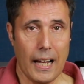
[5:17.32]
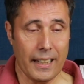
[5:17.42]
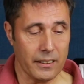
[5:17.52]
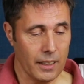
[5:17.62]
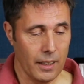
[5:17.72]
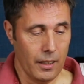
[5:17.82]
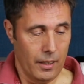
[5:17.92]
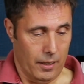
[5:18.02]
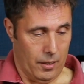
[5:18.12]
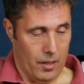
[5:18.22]
and
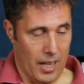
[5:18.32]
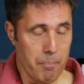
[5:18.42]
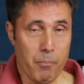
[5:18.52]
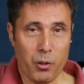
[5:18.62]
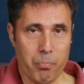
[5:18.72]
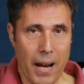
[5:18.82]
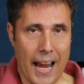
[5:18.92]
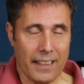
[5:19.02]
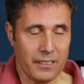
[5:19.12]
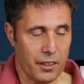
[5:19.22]
I moved my
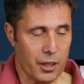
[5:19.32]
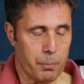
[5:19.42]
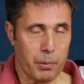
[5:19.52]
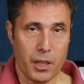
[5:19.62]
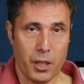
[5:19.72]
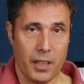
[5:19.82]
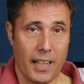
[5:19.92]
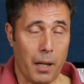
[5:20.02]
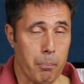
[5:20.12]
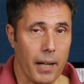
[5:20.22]
hand to this position
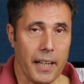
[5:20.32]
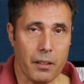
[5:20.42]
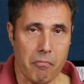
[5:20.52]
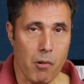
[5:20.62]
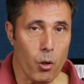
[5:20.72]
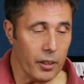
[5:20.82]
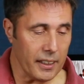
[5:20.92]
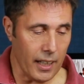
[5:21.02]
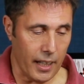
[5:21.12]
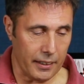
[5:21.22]
and I played a
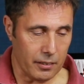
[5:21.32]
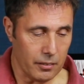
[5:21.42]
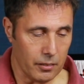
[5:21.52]
rolling line.